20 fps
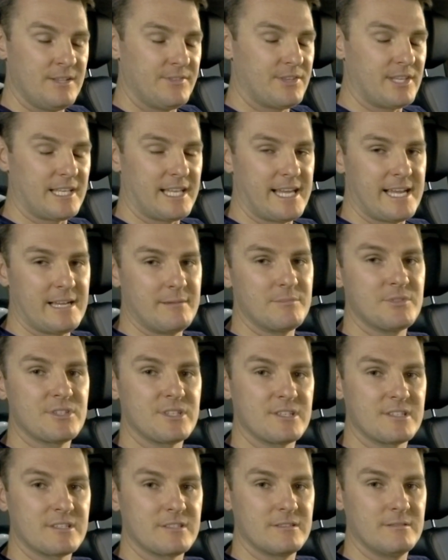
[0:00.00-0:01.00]
The Lamb
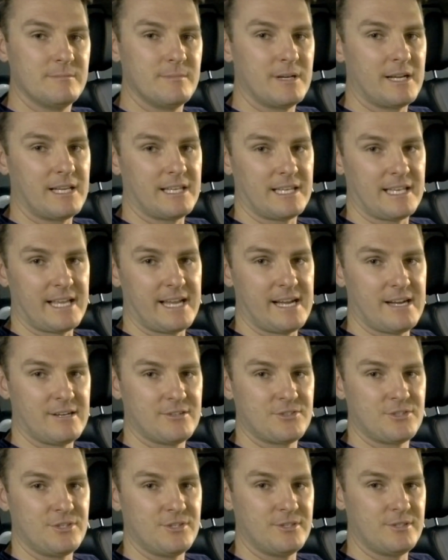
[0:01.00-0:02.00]
system
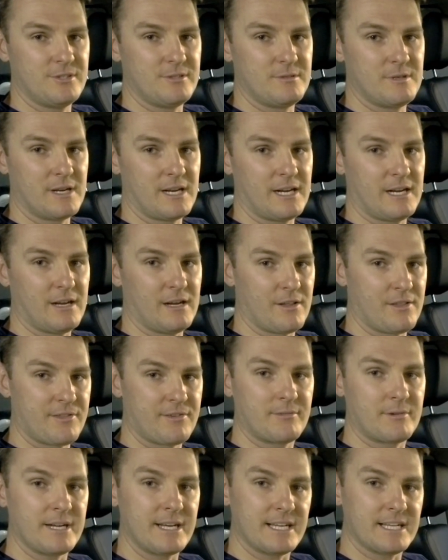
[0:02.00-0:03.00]
allows you
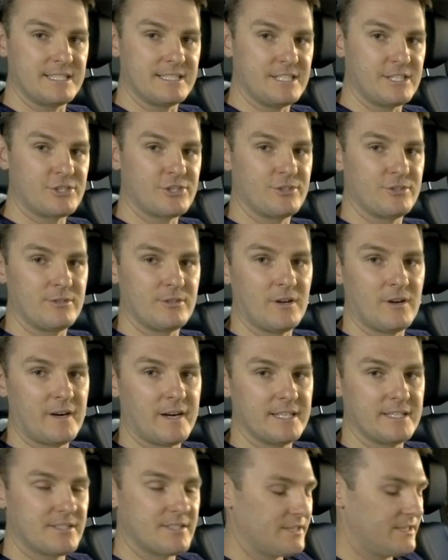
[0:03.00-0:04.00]
3 additional
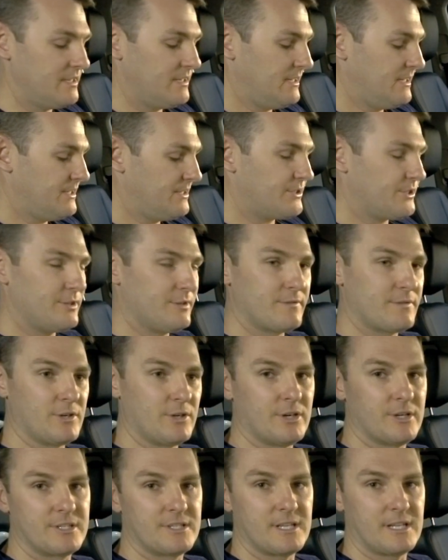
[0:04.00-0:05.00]
heights. So you've
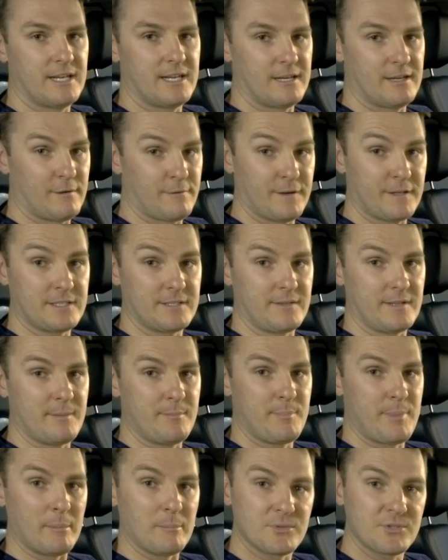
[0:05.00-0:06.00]
got effectively
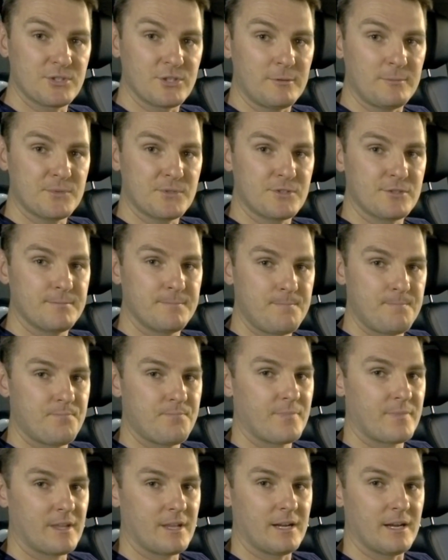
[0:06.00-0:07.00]
bump stops
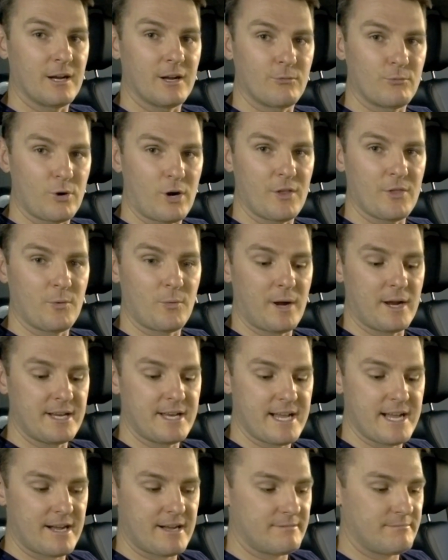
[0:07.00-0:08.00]
right the way
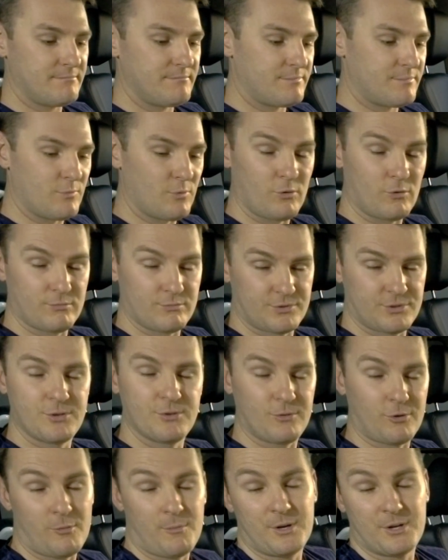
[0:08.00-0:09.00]
down
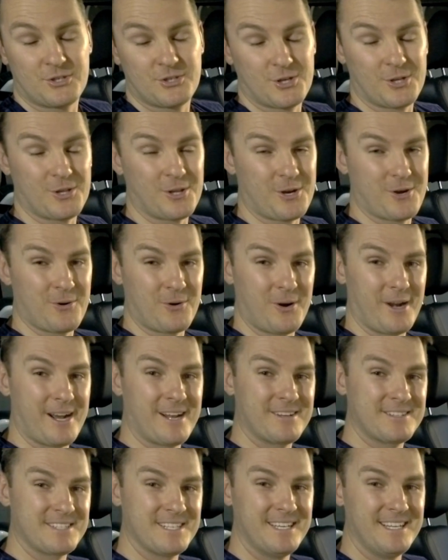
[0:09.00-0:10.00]
to almost to the
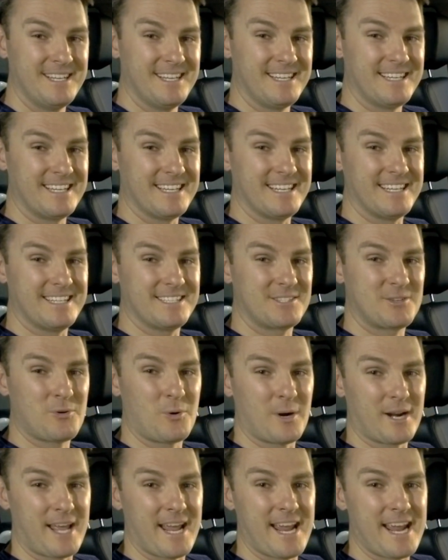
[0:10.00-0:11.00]
ground. It's
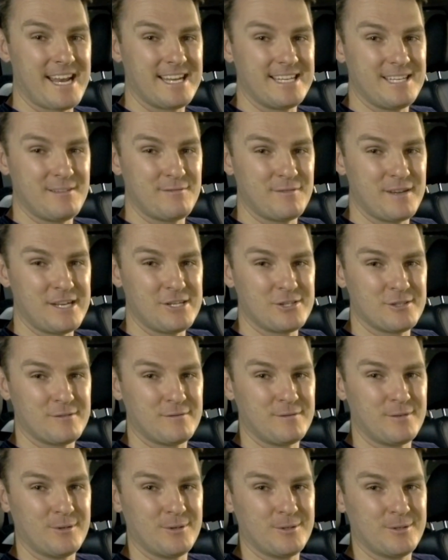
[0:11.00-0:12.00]
quite a handy feature
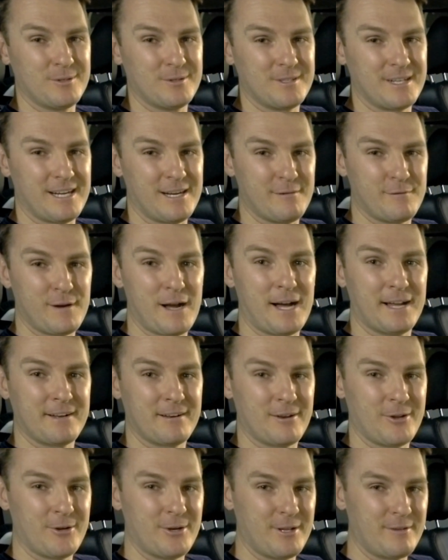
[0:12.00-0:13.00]
for
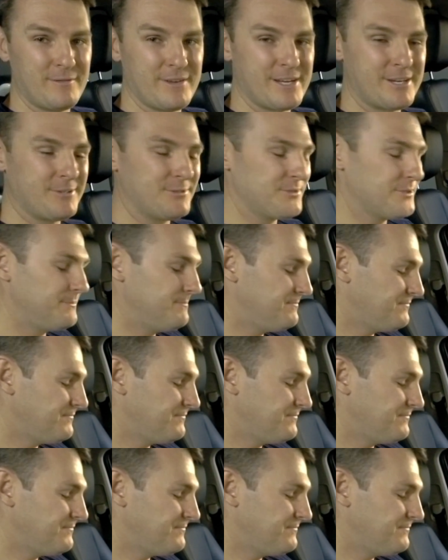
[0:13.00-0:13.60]
unloading vehicles.